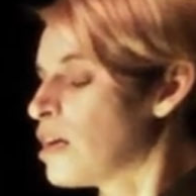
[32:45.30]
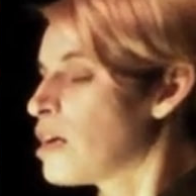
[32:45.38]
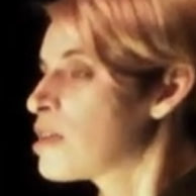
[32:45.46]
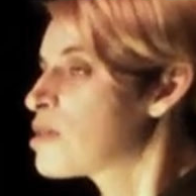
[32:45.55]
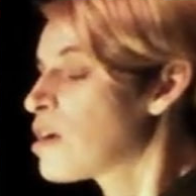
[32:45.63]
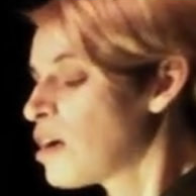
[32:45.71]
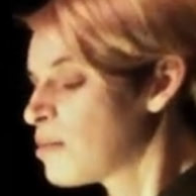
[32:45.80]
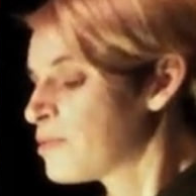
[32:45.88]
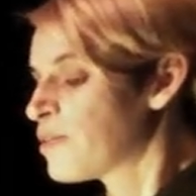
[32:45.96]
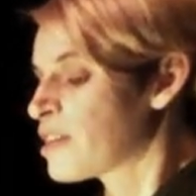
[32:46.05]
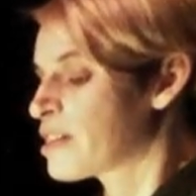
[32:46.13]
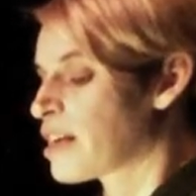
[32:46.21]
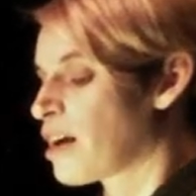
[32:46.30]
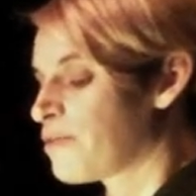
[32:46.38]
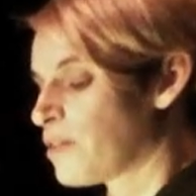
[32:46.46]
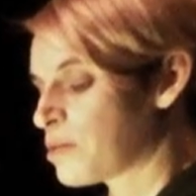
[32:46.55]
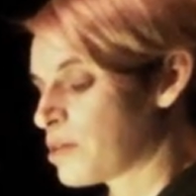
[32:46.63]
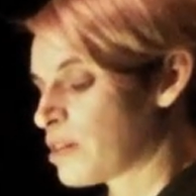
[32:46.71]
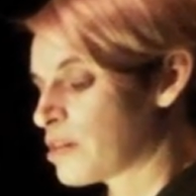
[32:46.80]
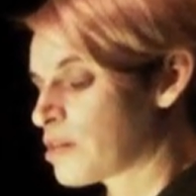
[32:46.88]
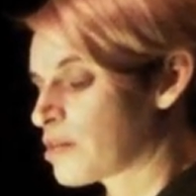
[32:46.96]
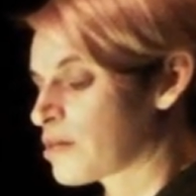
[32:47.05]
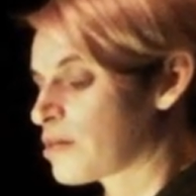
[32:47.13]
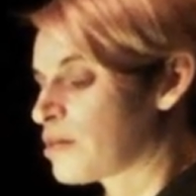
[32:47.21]
A psalm for the
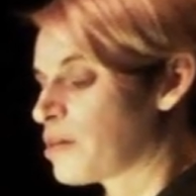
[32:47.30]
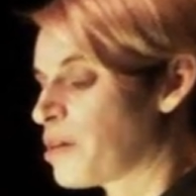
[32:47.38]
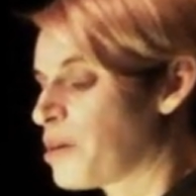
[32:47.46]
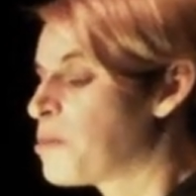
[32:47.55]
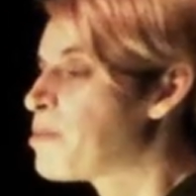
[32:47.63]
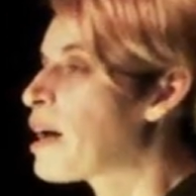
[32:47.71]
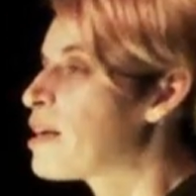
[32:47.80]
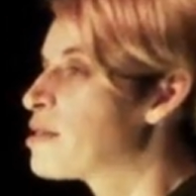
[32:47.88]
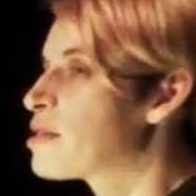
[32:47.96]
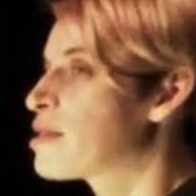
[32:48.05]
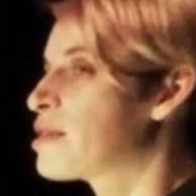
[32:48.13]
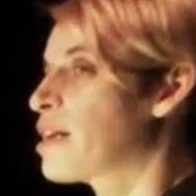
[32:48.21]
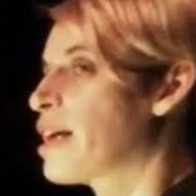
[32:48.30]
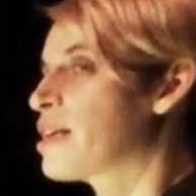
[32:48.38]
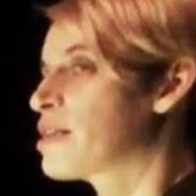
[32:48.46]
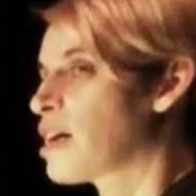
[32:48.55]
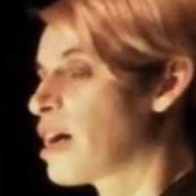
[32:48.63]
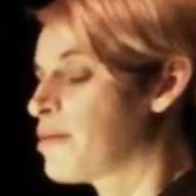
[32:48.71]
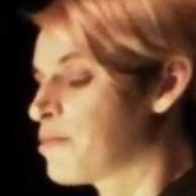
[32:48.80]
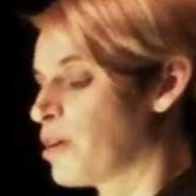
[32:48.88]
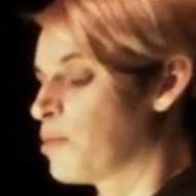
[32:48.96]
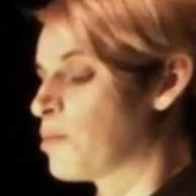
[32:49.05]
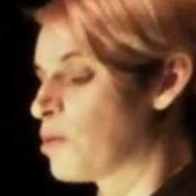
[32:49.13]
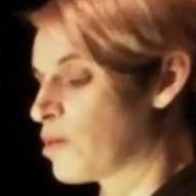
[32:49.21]
scaffolders who balanced like
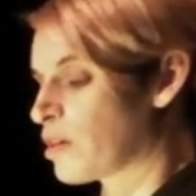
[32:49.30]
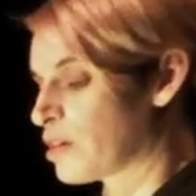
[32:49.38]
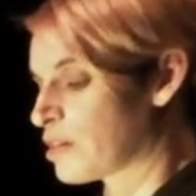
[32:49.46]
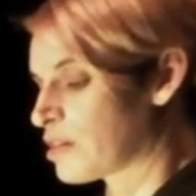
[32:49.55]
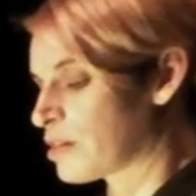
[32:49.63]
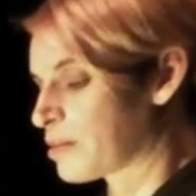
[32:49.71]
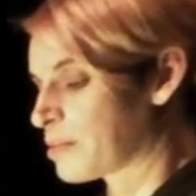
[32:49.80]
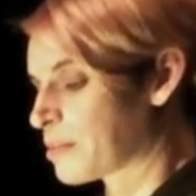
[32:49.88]
tightrope walkers,